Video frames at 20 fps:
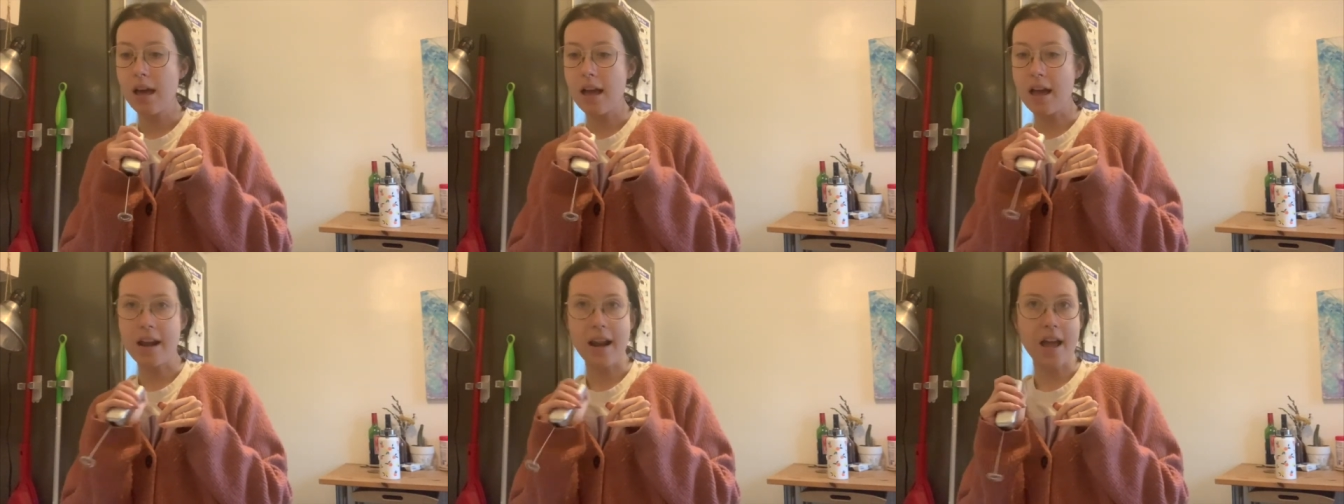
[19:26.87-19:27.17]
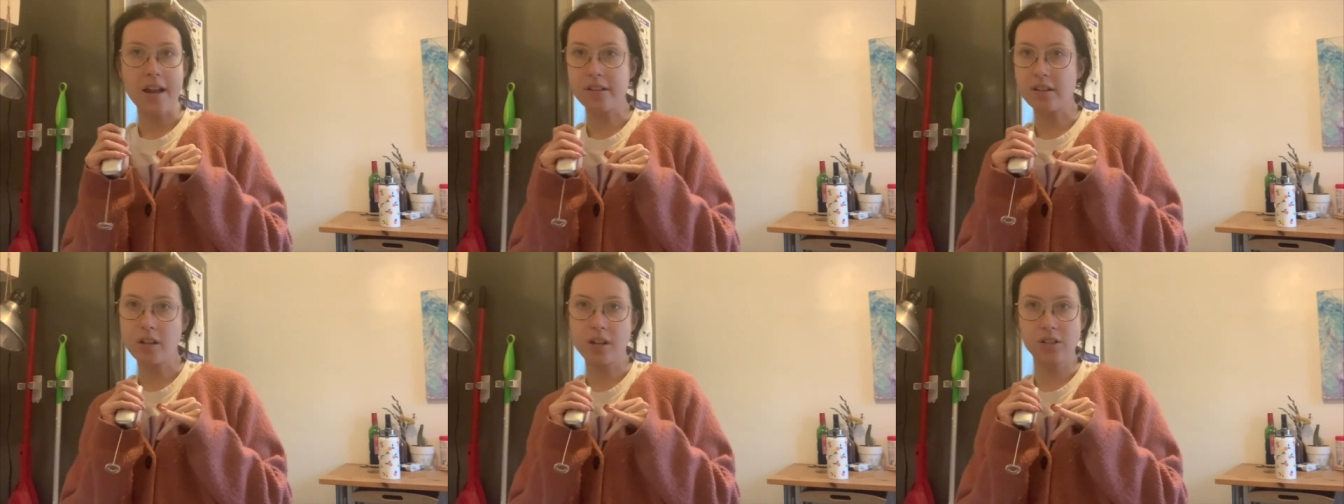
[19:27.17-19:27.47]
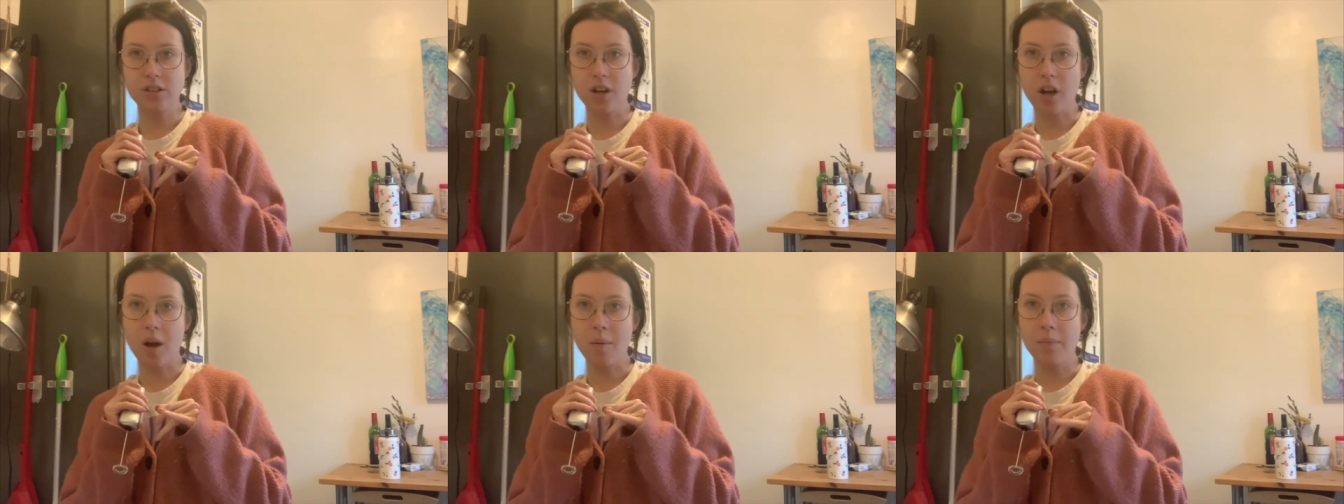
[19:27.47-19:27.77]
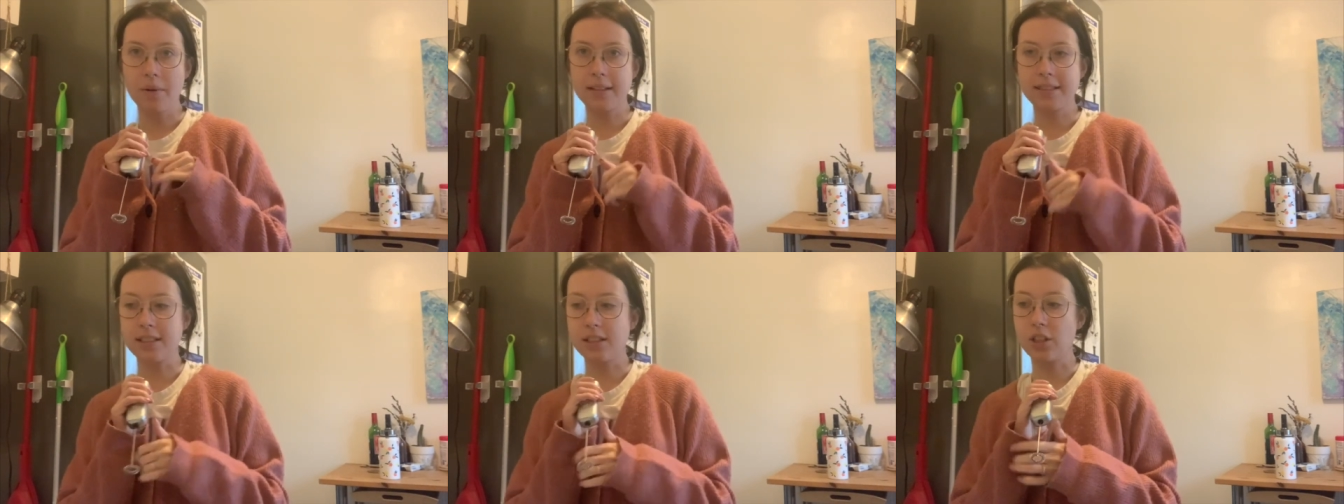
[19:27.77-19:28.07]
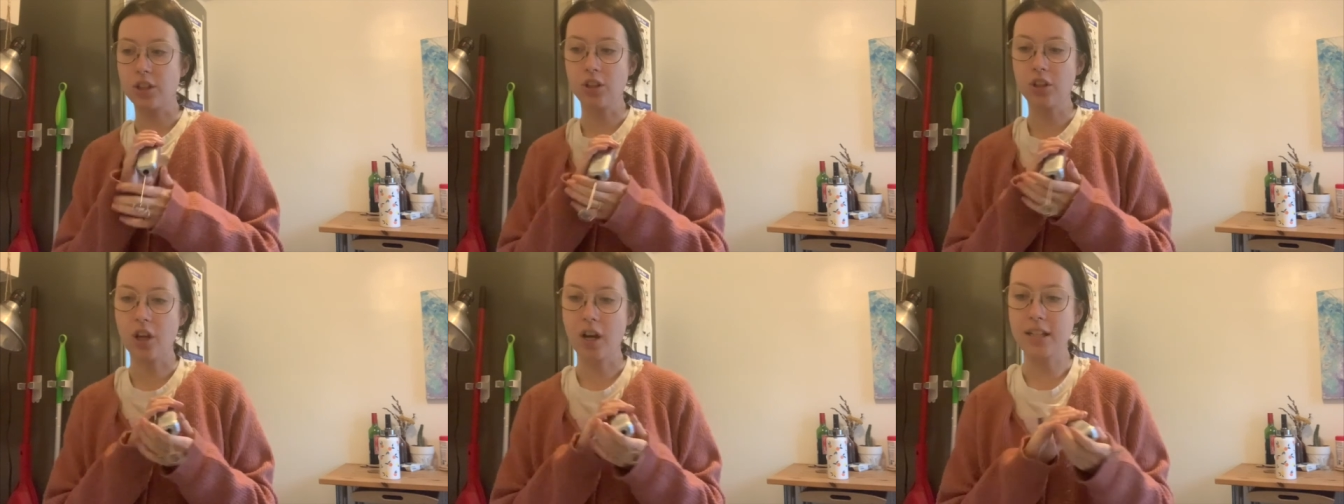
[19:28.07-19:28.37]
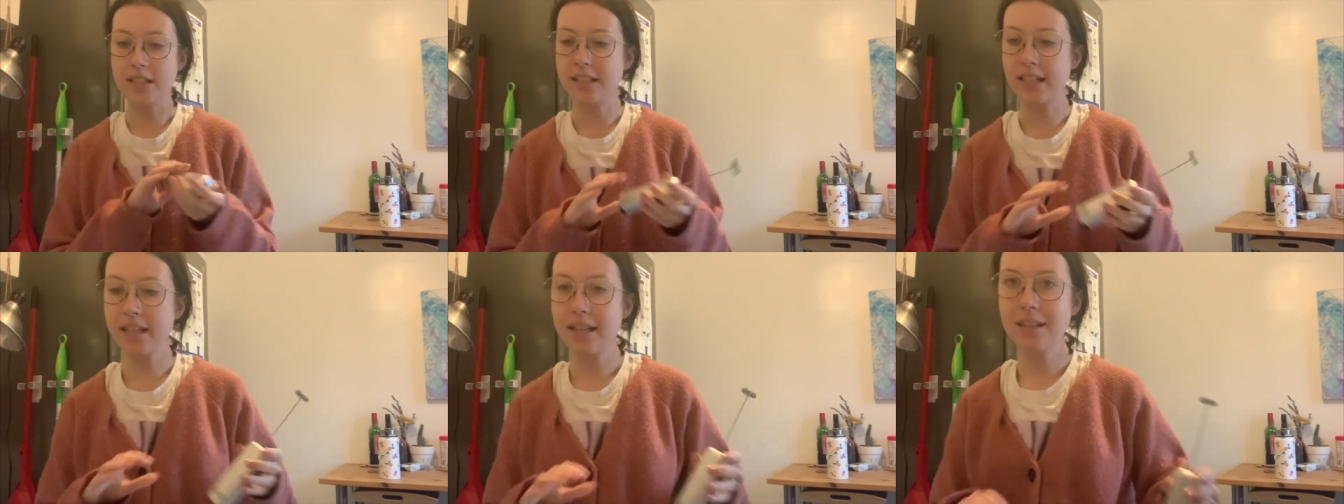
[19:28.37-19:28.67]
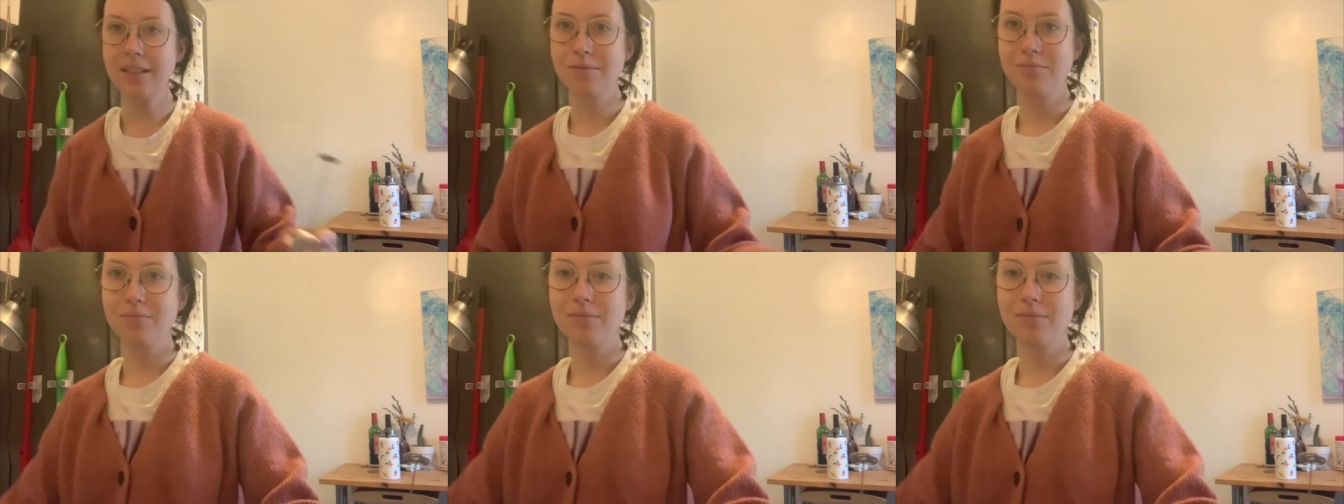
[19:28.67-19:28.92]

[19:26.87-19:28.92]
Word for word: and add it on top, and it's a little latte.